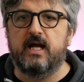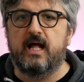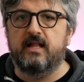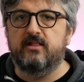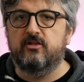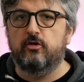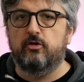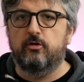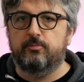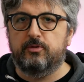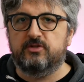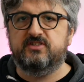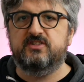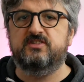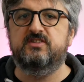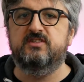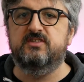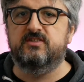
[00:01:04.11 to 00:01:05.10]
at the
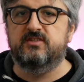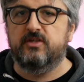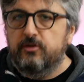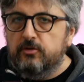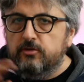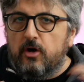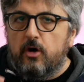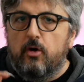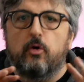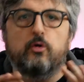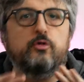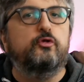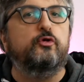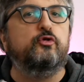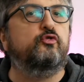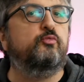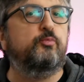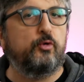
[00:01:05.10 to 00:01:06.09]
processes, you know,
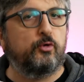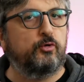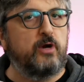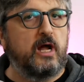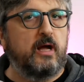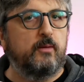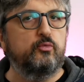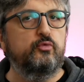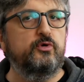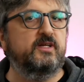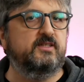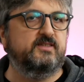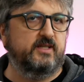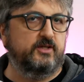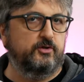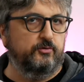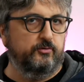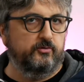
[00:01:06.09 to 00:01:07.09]
those programs we
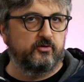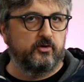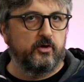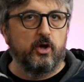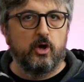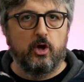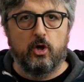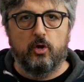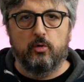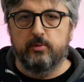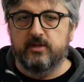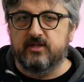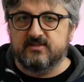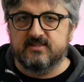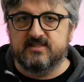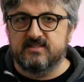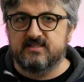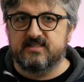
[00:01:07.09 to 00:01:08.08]
execute, we
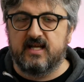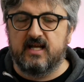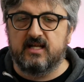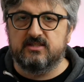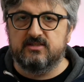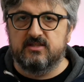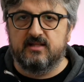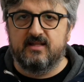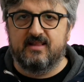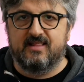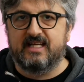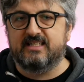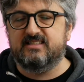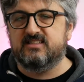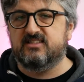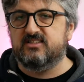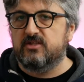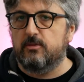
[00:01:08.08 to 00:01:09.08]
can see that,
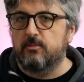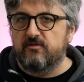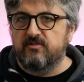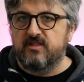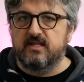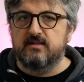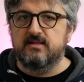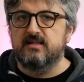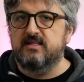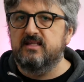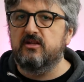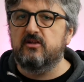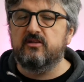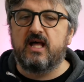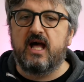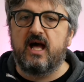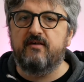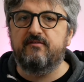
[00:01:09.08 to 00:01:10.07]
that some of them
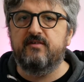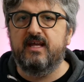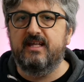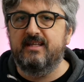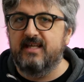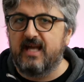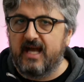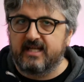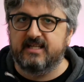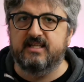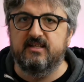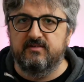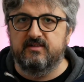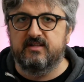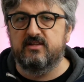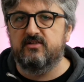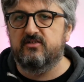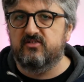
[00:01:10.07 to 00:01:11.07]
didn't have any
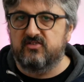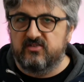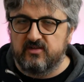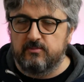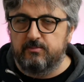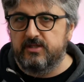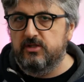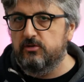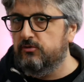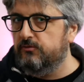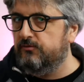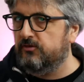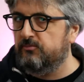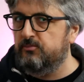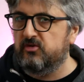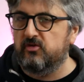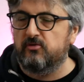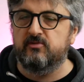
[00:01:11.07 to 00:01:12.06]
activity in the CPU
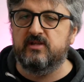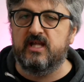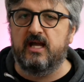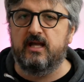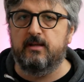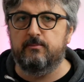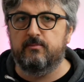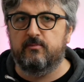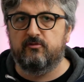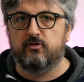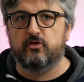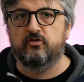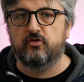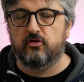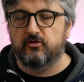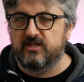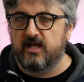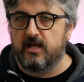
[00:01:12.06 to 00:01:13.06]
for some time, for
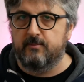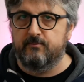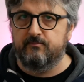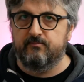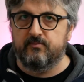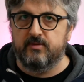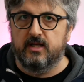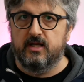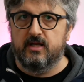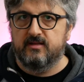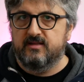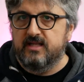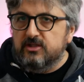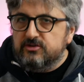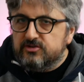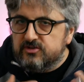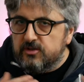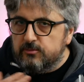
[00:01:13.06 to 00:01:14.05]
some time.
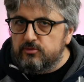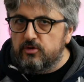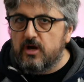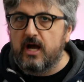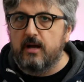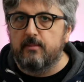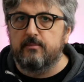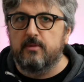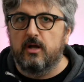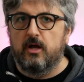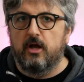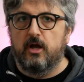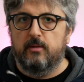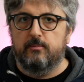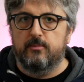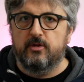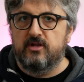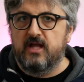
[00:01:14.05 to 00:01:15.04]
They use some RAM,
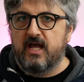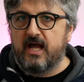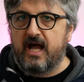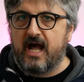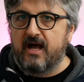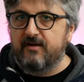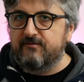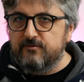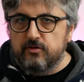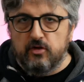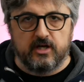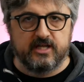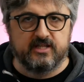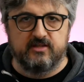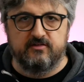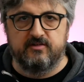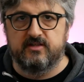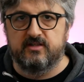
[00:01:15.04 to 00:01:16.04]
but they have no
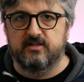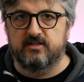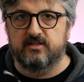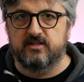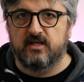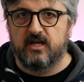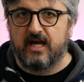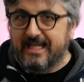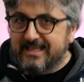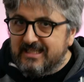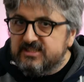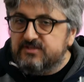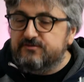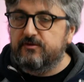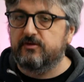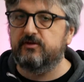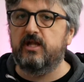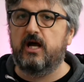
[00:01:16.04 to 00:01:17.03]
activity, at
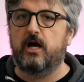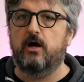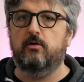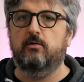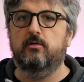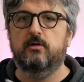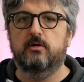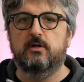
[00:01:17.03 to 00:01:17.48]
least for now.